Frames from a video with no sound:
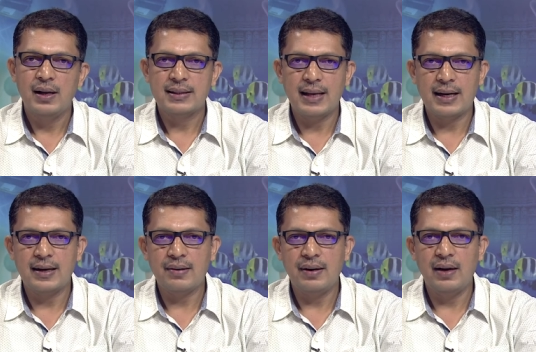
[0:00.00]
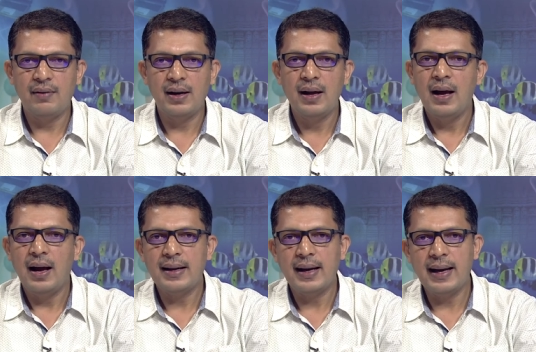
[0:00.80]
secondary level
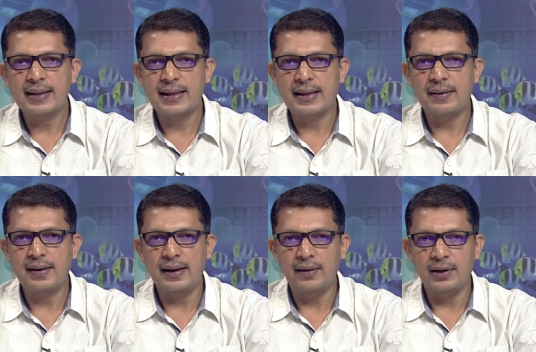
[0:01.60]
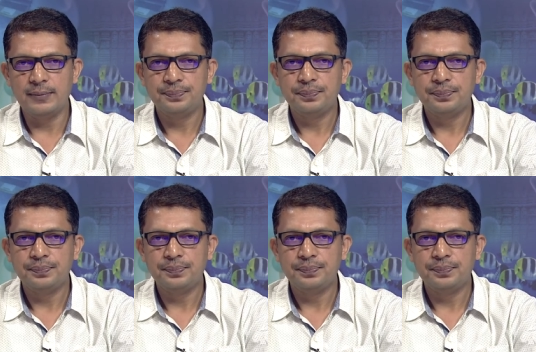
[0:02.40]
and higher secondary level.